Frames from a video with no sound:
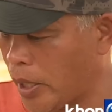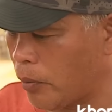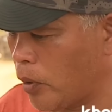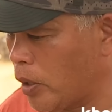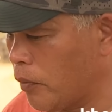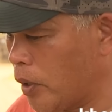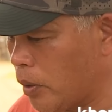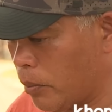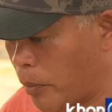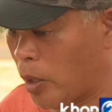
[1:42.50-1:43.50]
had one of
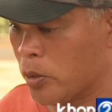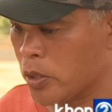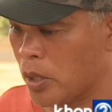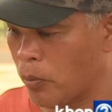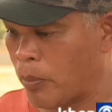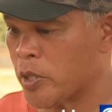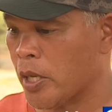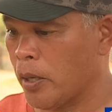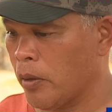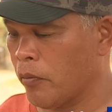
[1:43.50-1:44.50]
the mayor's
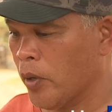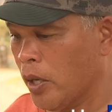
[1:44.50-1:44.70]
representative